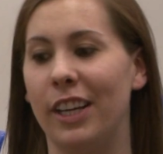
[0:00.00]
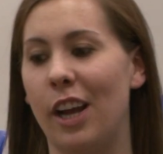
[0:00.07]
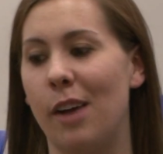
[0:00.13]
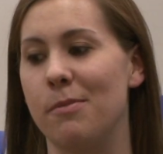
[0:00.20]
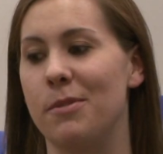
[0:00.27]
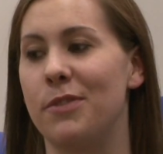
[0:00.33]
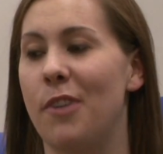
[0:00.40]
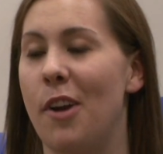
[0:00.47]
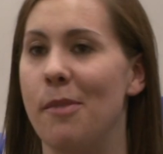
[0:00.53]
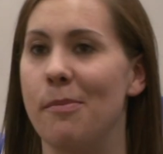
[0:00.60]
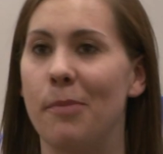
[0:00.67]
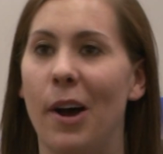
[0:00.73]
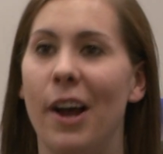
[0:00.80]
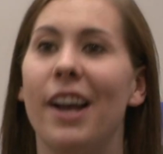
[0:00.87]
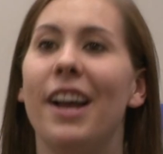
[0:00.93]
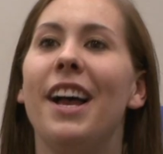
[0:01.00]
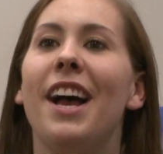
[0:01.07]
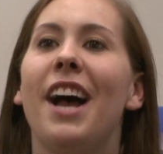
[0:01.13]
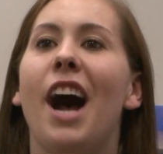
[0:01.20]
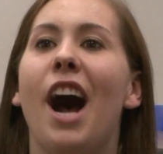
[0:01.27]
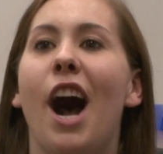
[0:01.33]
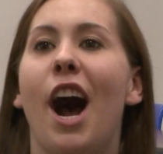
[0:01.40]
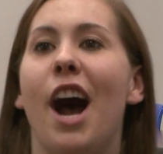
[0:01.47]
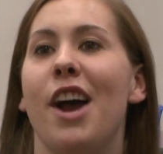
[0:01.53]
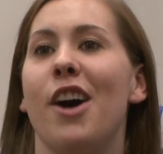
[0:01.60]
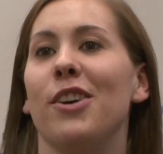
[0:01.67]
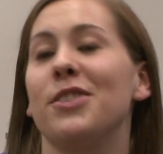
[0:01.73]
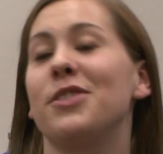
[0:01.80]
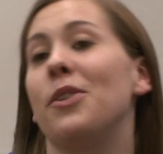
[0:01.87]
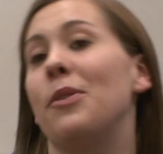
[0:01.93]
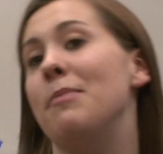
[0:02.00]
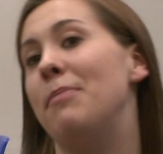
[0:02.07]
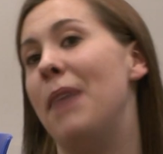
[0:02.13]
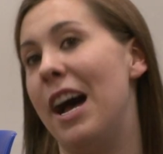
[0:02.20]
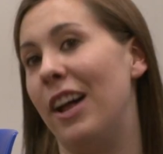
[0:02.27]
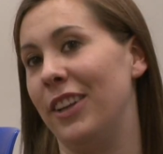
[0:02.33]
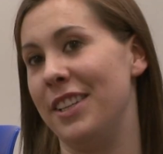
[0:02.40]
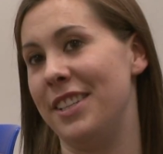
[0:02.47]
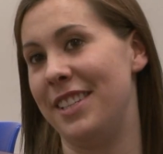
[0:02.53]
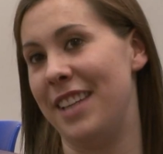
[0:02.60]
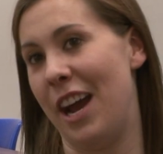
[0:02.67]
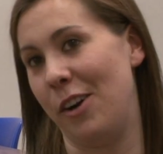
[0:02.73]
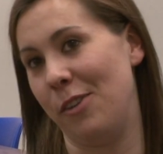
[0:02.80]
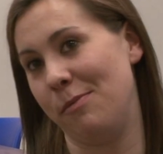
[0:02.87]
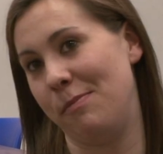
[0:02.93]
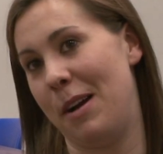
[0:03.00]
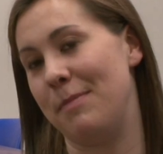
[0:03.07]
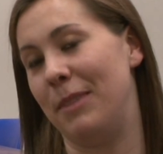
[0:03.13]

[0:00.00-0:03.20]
comes from, but I also am balanced out by